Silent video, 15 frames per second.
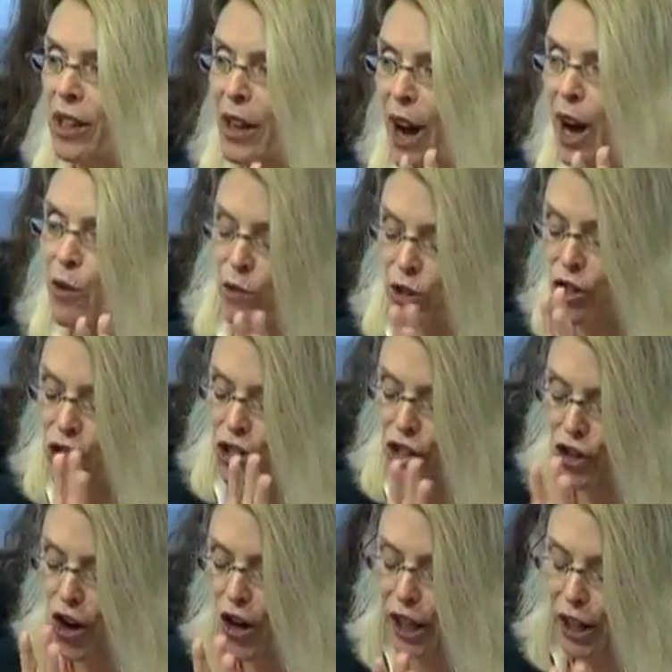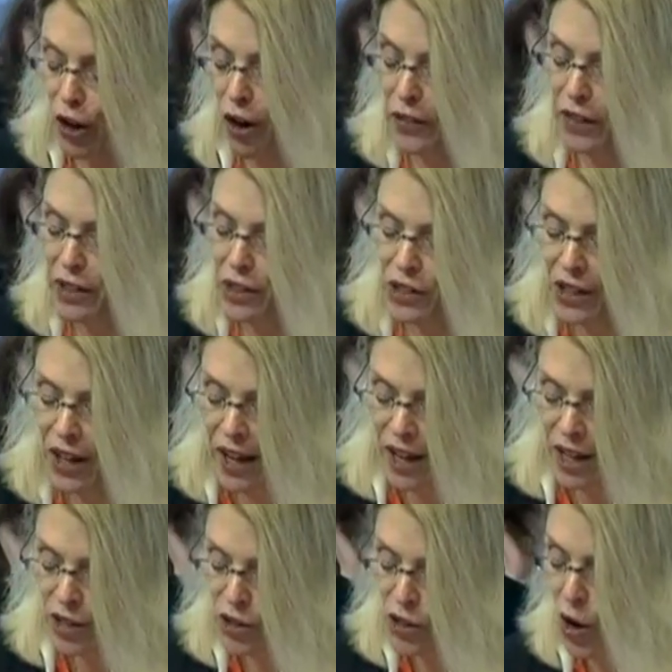guy. We're just starting on this.
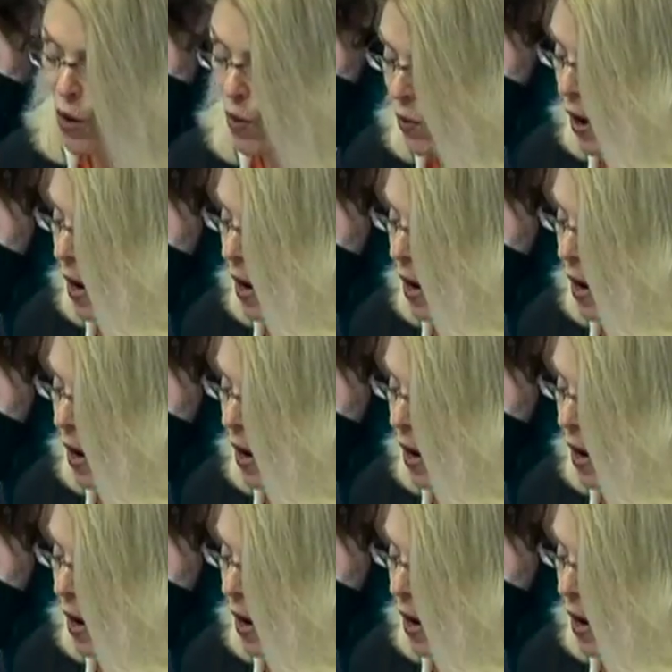So